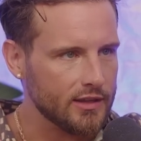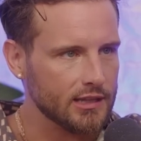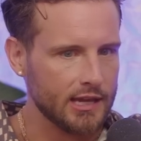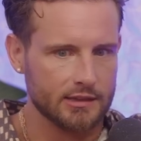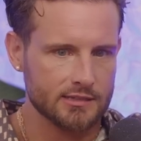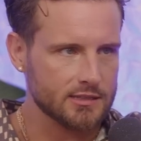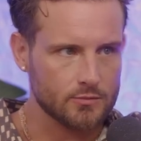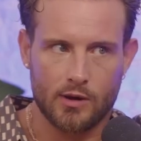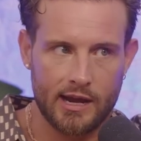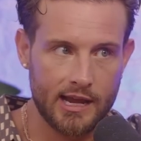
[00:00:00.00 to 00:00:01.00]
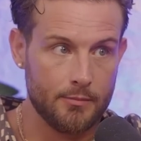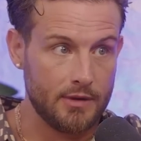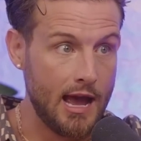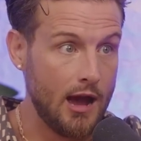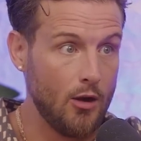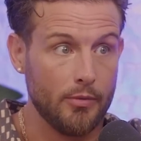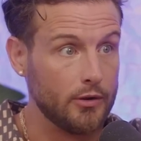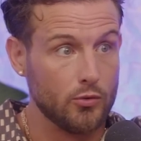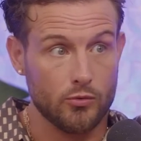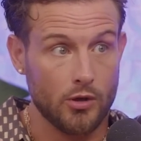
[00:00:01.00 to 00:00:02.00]
that like, this is where I am now,
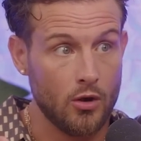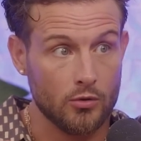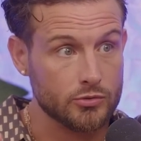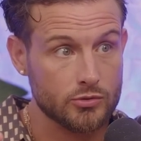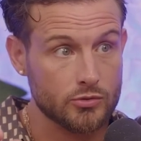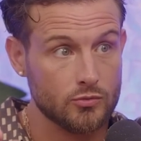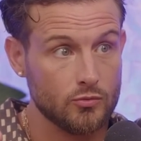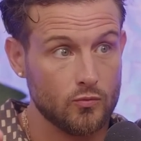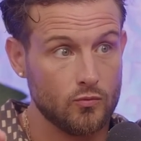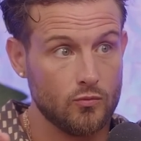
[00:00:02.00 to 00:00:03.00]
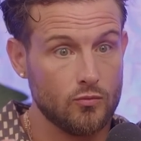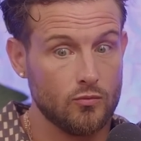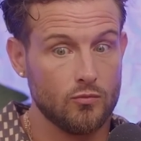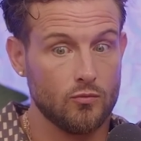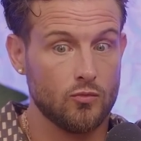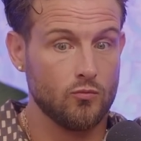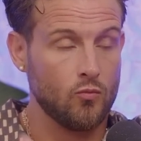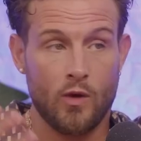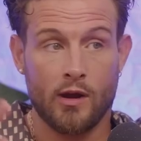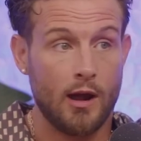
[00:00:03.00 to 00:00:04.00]
but who knows
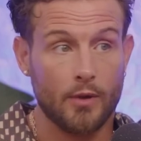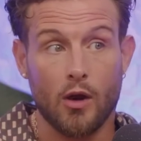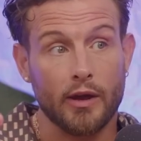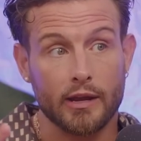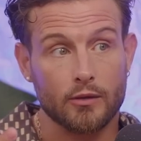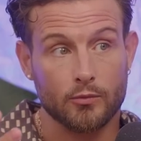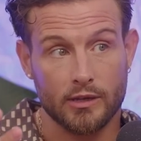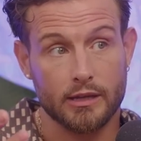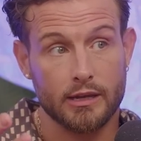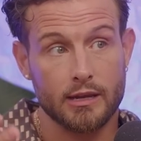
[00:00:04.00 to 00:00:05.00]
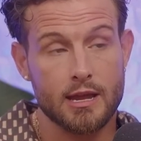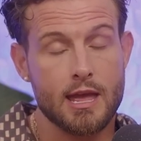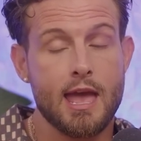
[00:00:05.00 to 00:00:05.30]
where I'm going, really.